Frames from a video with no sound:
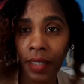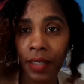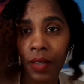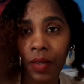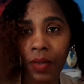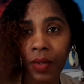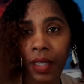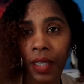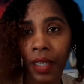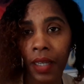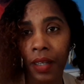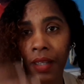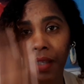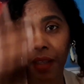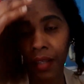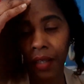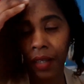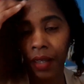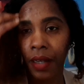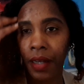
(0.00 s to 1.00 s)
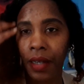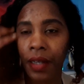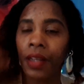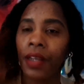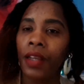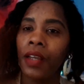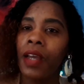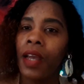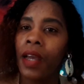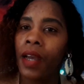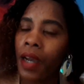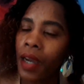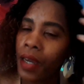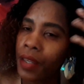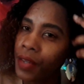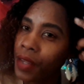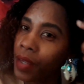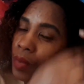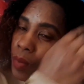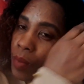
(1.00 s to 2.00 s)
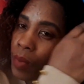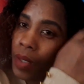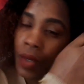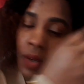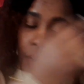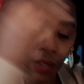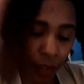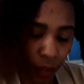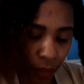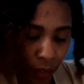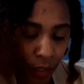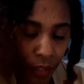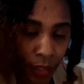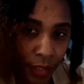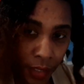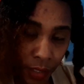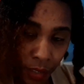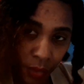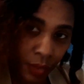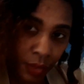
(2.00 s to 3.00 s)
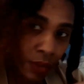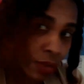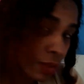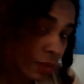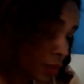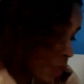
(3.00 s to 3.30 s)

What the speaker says: is looking? Yeah. And then we're gonna continue to